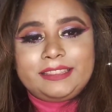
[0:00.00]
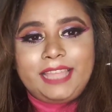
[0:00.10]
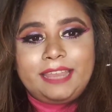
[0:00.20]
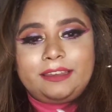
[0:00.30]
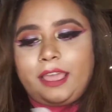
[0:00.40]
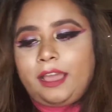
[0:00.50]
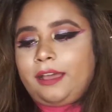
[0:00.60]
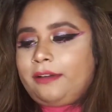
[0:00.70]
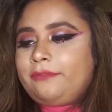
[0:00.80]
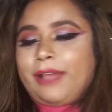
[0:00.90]
Then
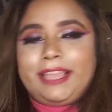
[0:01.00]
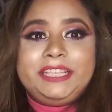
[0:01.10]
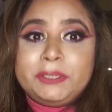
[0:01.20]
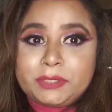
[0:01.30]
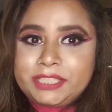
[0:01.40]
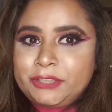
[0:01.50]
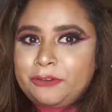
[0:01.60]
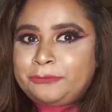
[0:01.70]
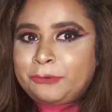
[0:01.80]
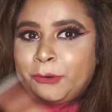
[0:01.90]
while using
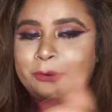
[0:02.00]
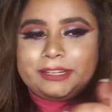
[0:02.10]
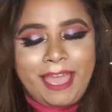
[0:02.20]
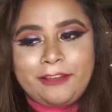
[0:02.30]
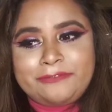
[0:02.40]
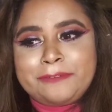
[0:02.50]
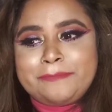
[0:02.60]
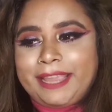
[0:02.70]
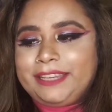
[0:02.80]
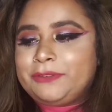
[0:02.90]
your phone, back of your
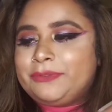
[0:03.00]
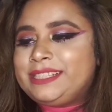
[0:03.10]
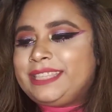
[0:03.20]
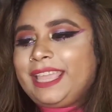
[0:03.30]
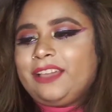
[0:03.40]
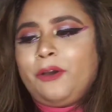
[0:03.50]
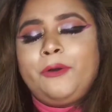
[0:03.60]
mind you will think,